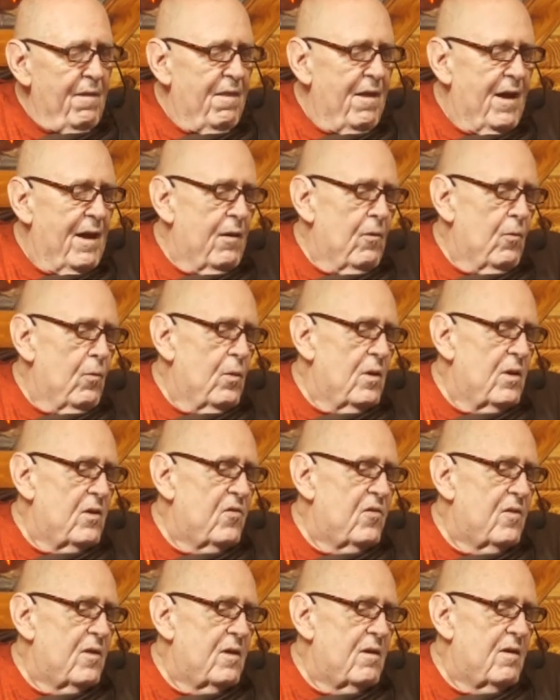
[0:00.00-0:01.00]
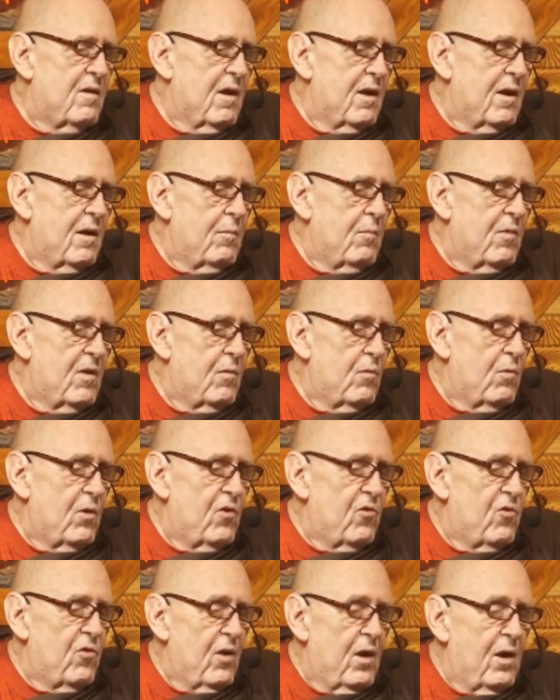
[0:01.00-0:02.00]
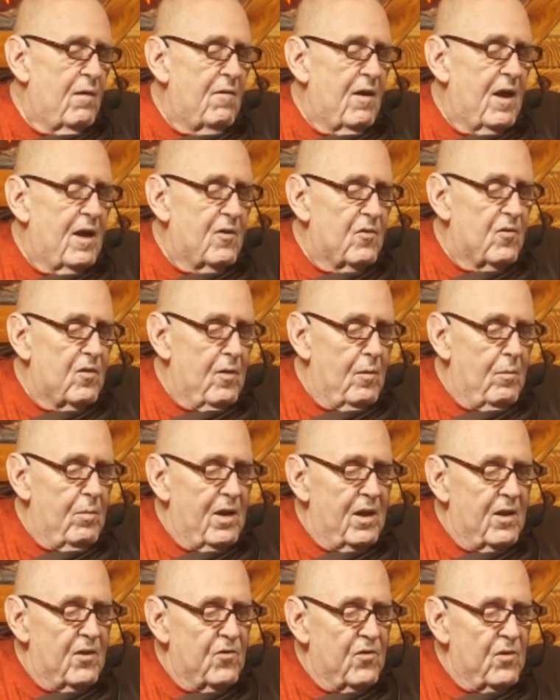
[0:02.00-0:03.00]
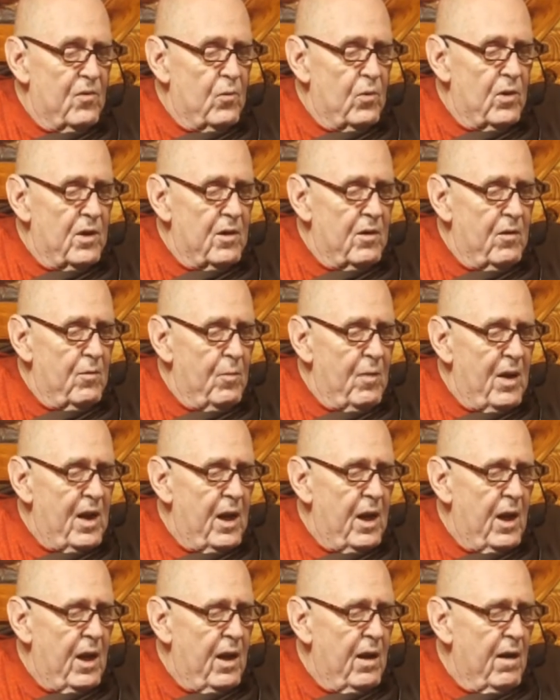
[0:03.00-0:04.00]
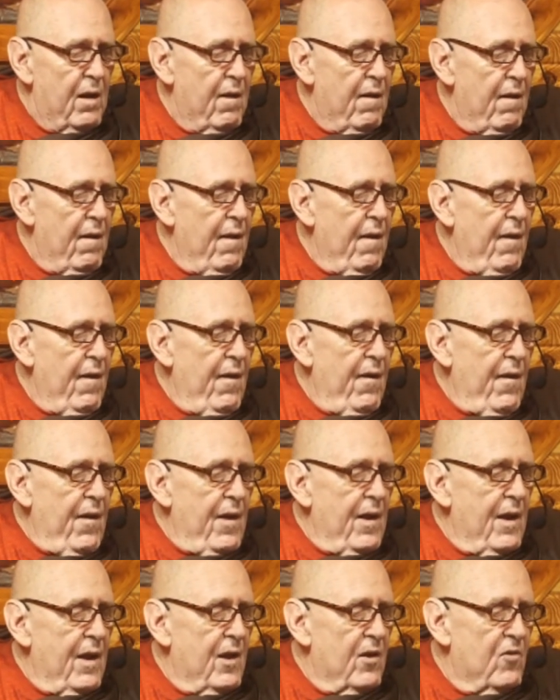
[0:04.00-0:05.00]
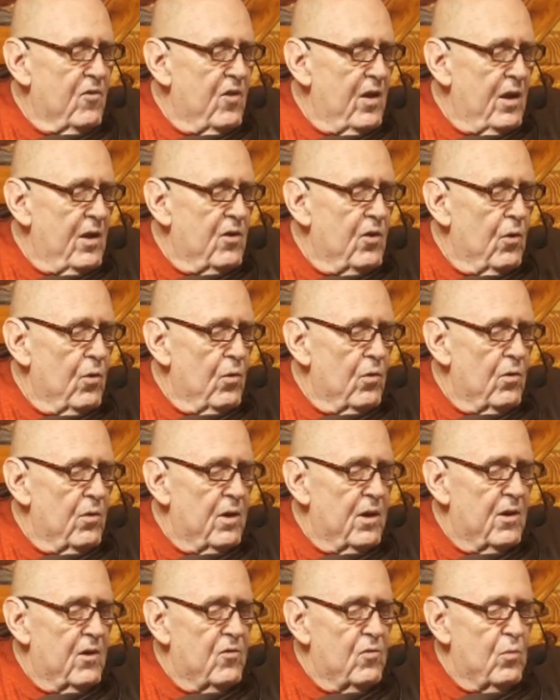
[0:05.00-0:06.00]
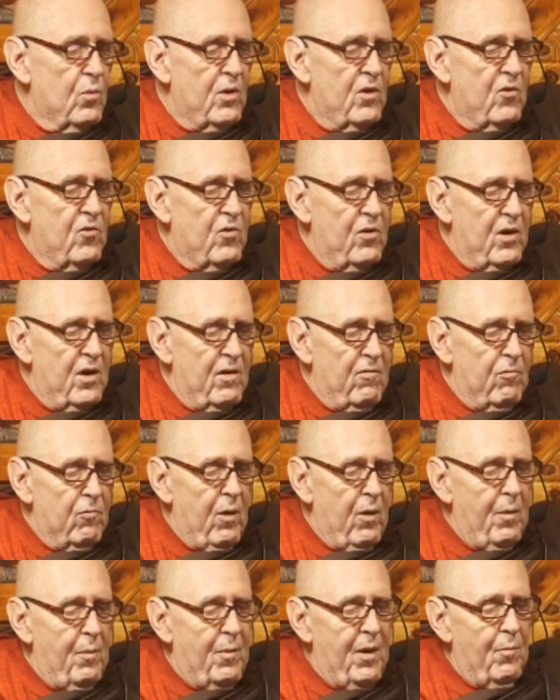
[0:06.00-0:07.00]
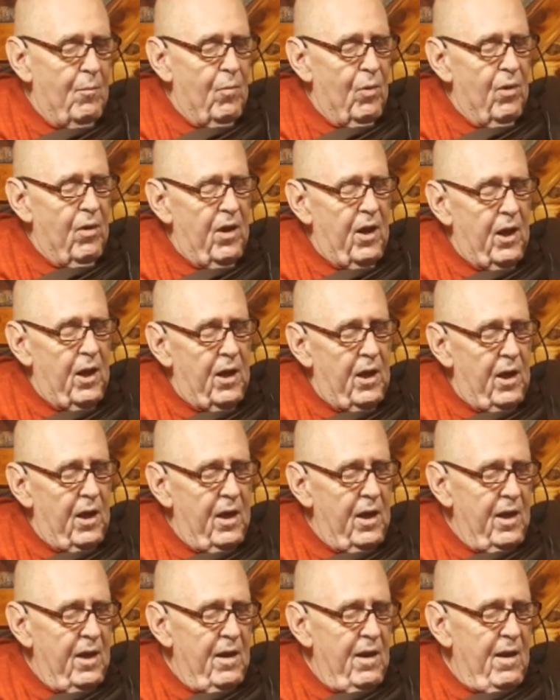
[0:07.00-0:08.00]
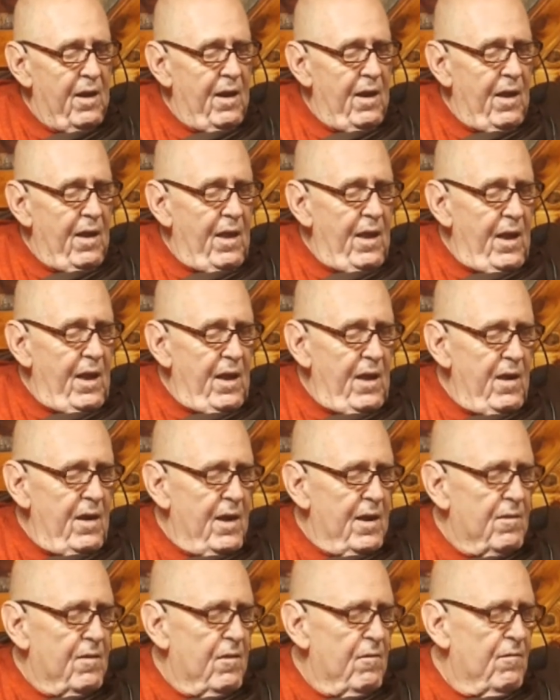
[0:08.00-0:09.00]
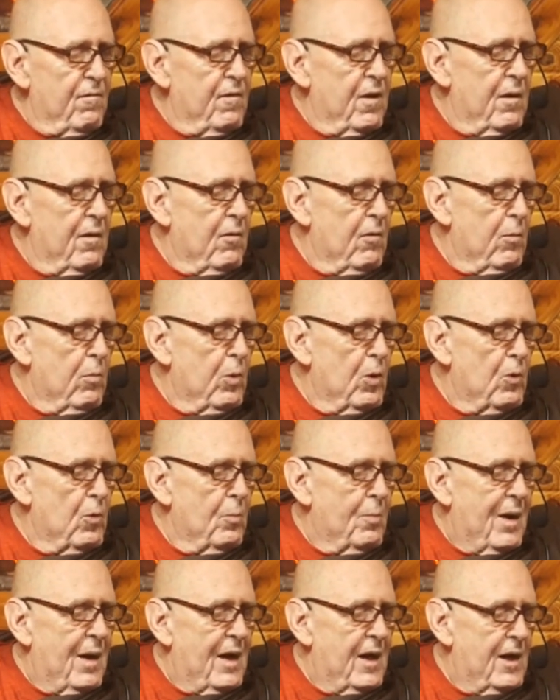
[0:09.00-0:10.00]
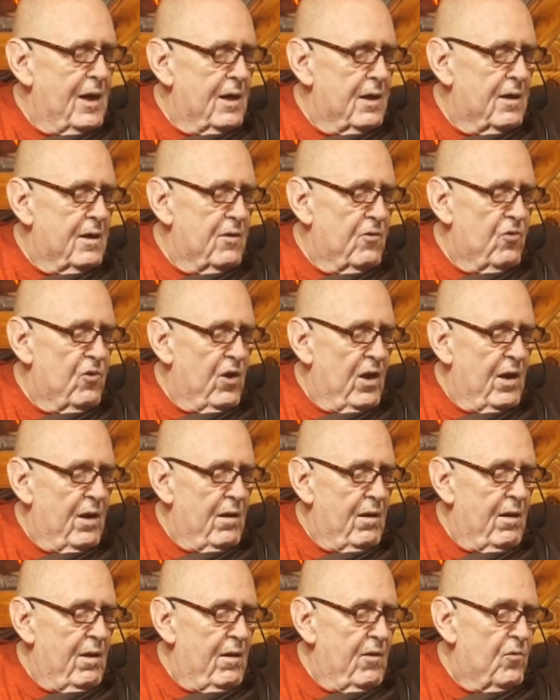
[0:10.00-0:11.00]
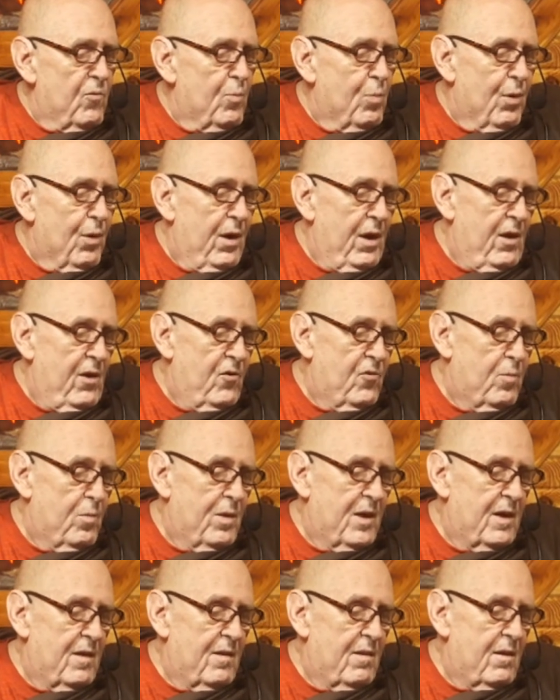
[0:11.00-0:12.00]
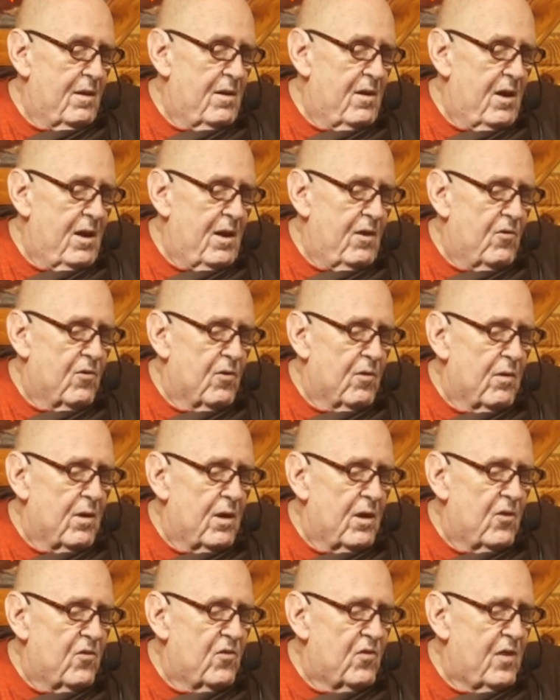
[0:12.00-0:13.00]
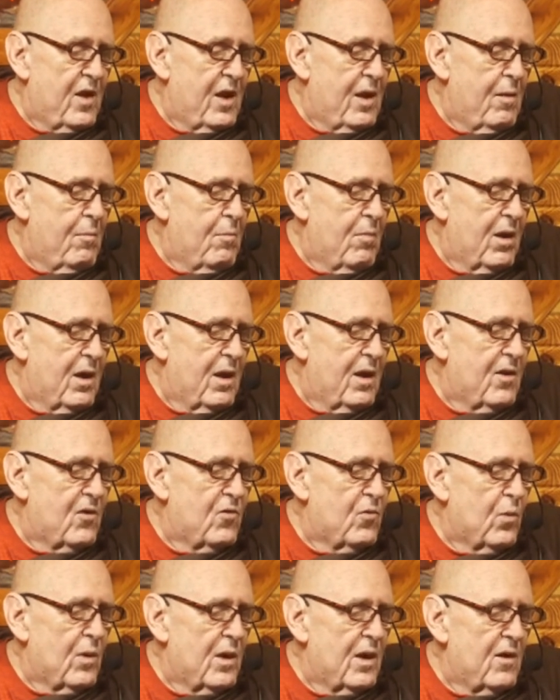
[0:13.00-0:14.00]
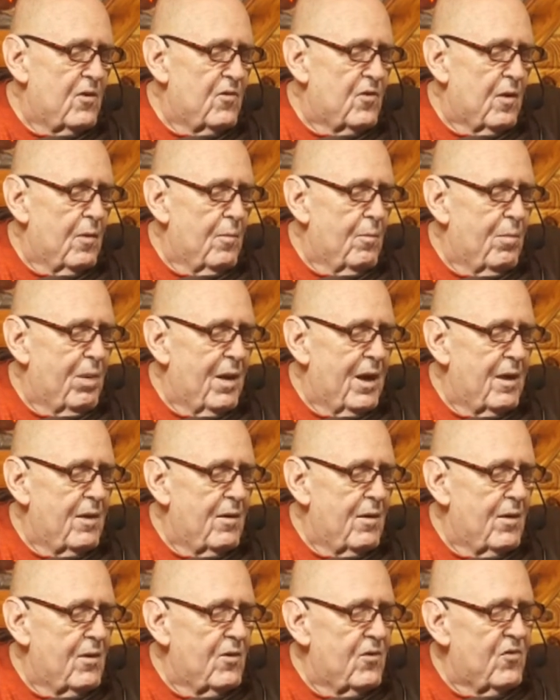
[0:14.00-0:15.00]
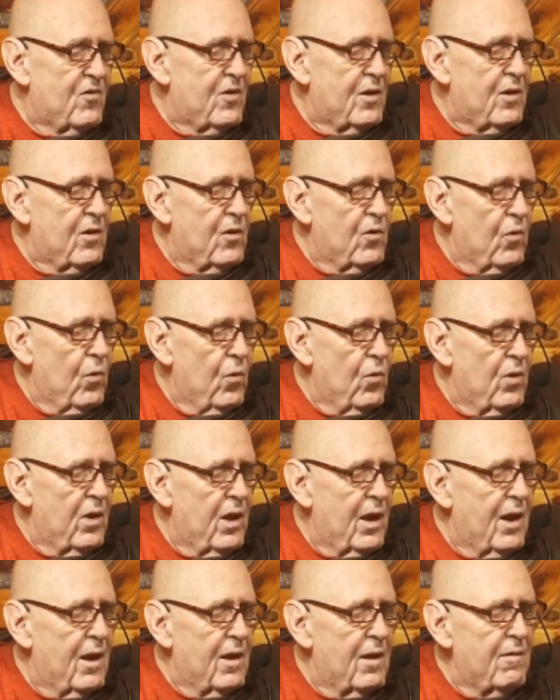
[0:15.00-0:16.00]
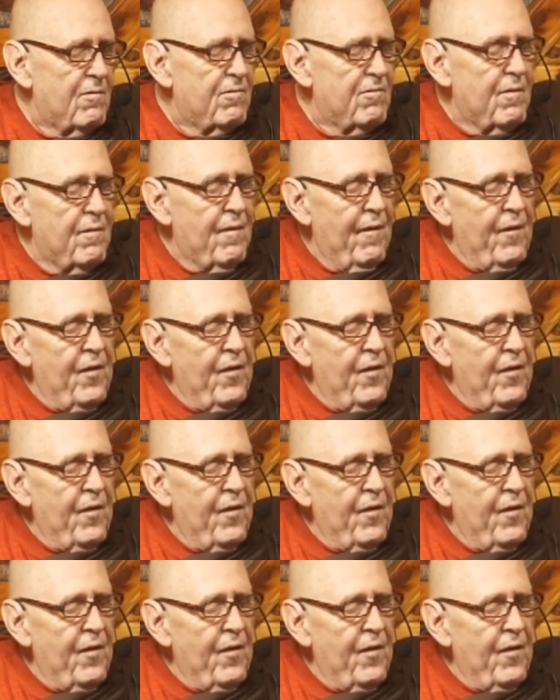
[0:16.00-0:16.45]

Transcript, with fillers: That was the time that we should have asked the Blessed One the meaning. As he told us, we should have remembered it. Yet the Venerable Mahakachana is praised by the teacher and esteemed by his wise companions in the holy life.